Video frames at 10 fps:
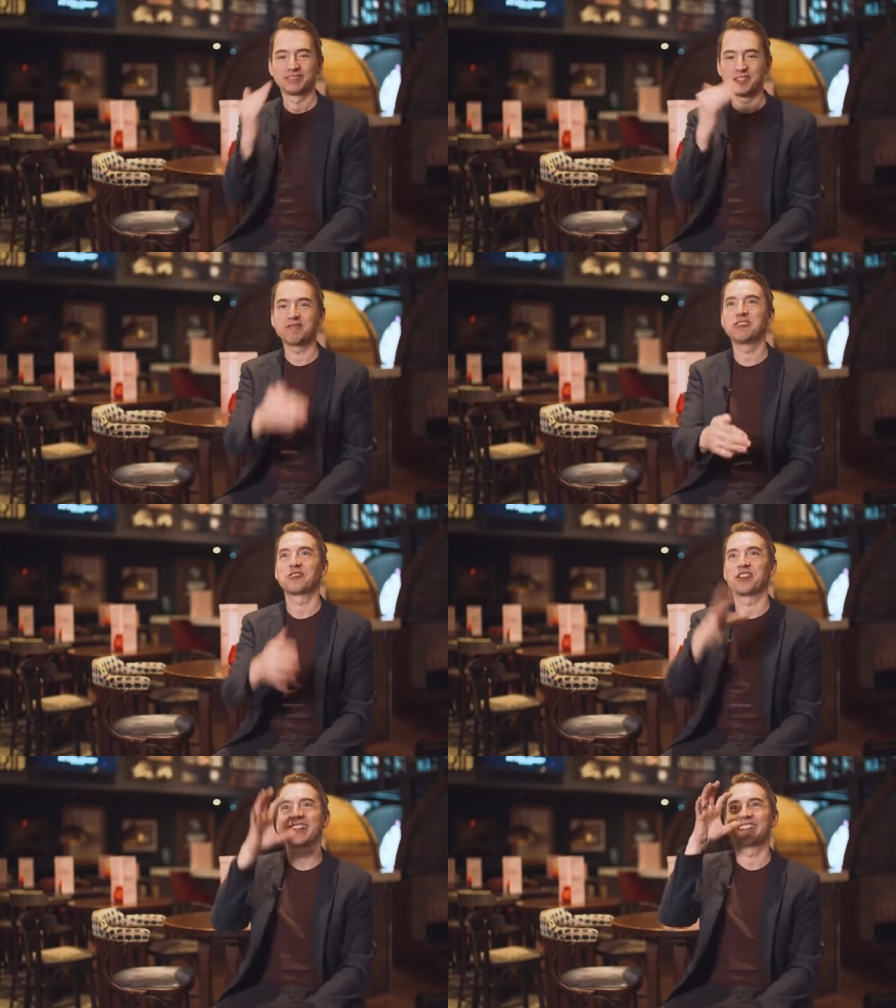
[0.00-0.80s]
Come for a
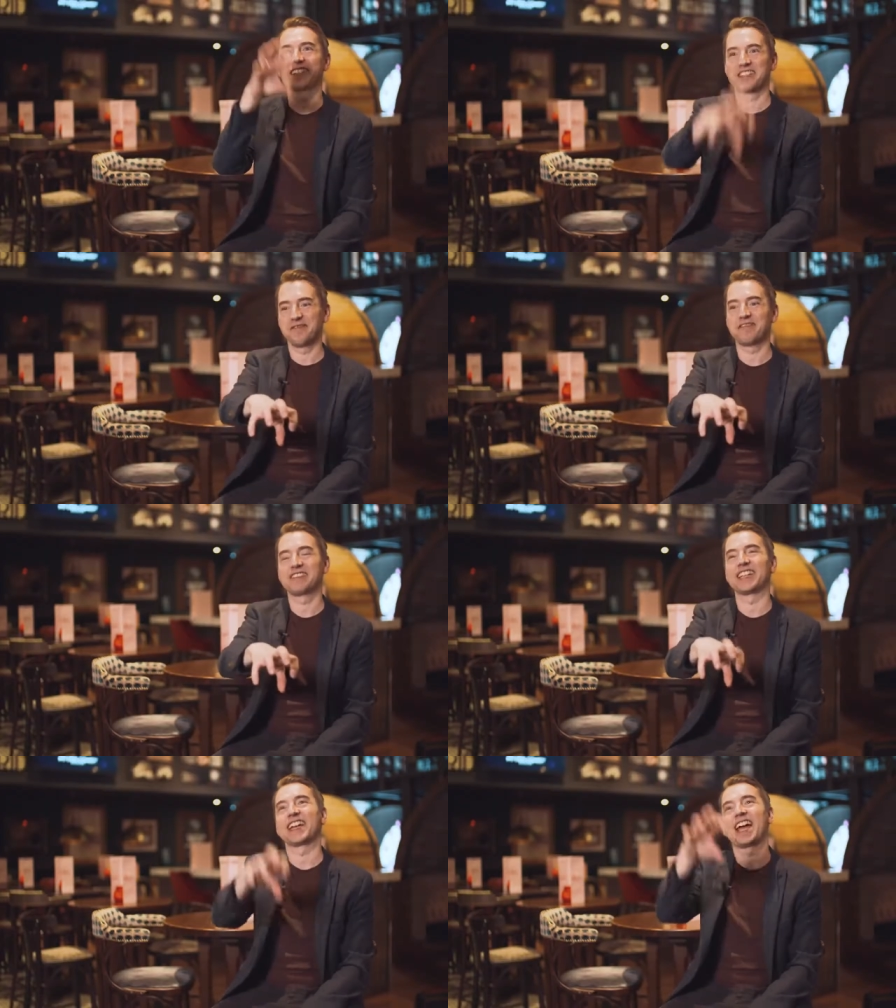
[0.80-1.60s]
drink, come for
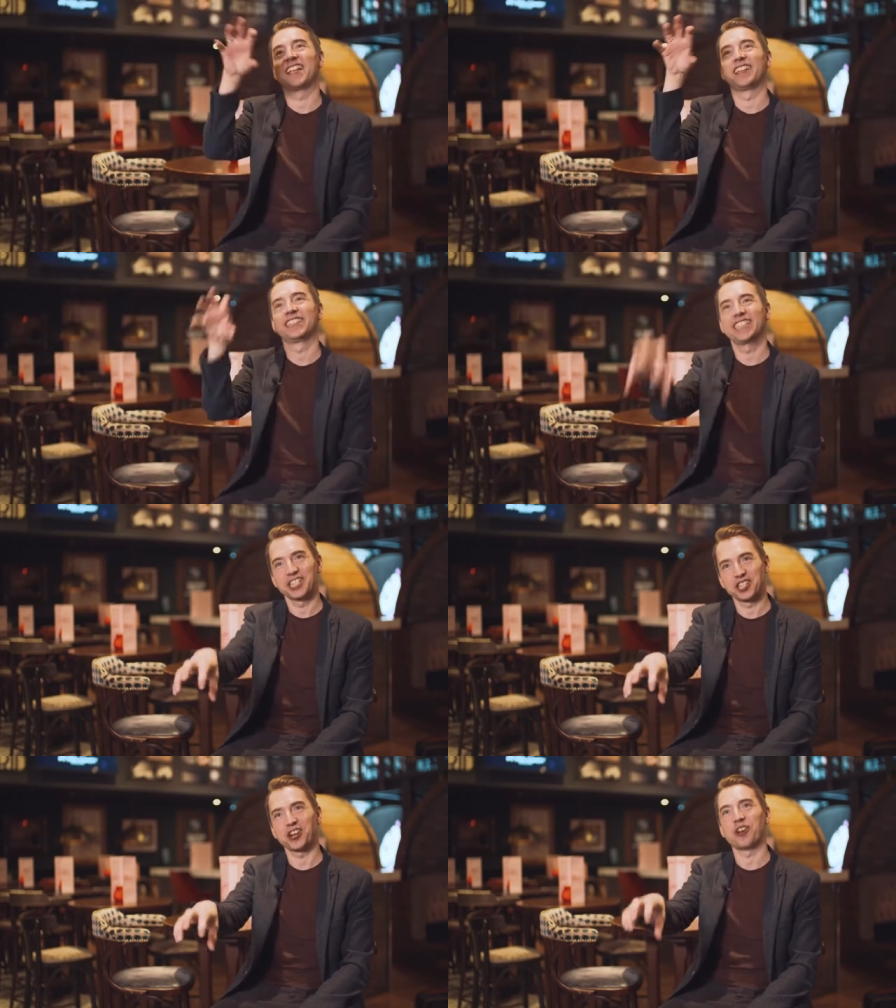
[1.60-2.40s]
a dinner, see
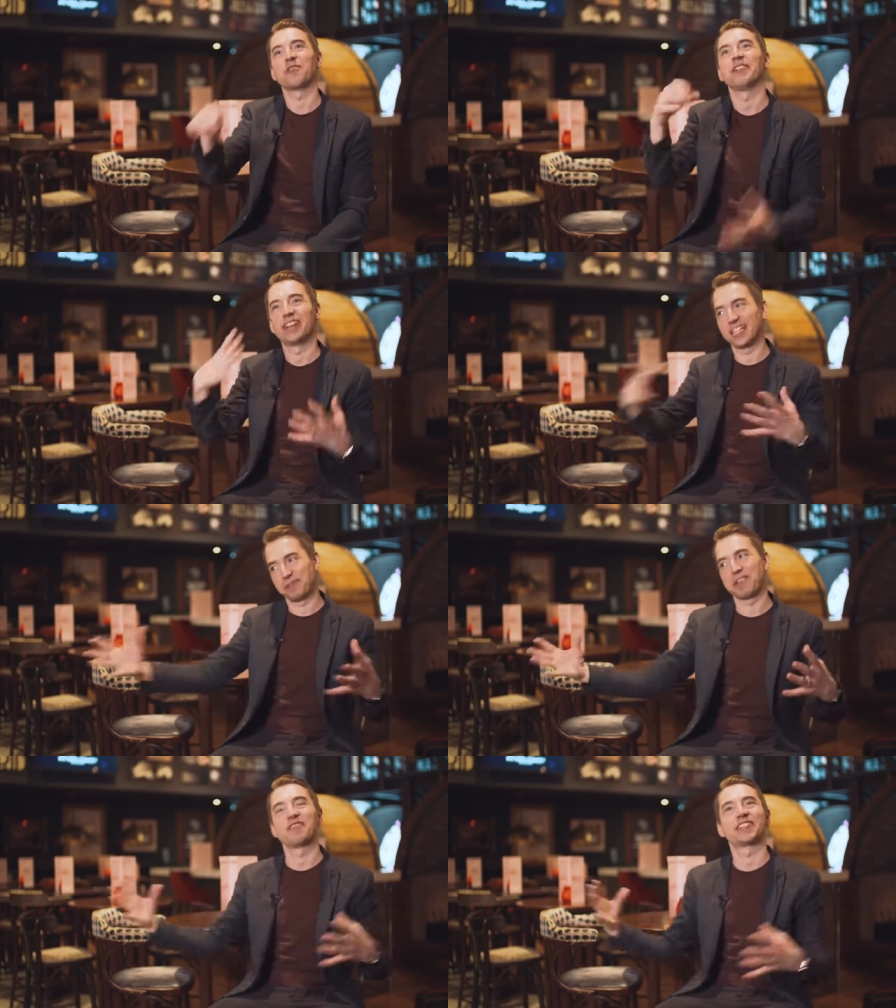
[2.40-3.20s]
a show,
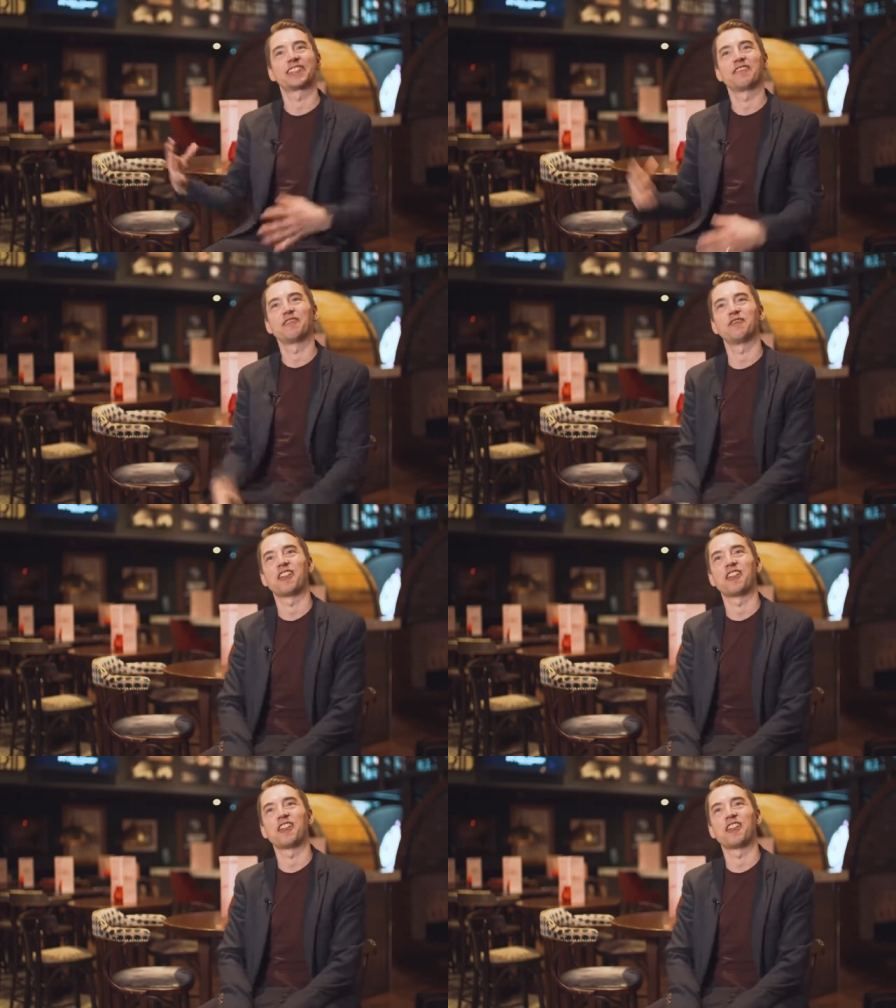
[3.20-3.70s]
experience the full